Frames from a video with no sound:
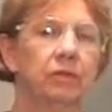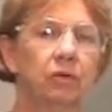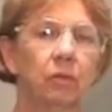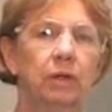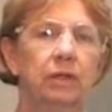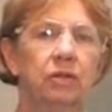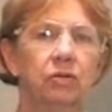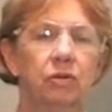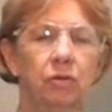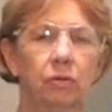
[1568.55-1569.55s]
So what can
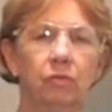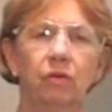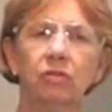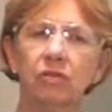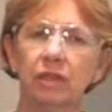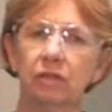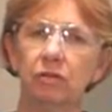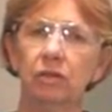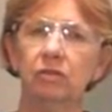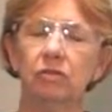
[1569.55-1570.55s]
you do? First thing
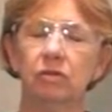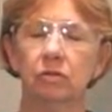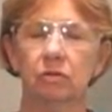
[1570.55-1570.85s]
you need to do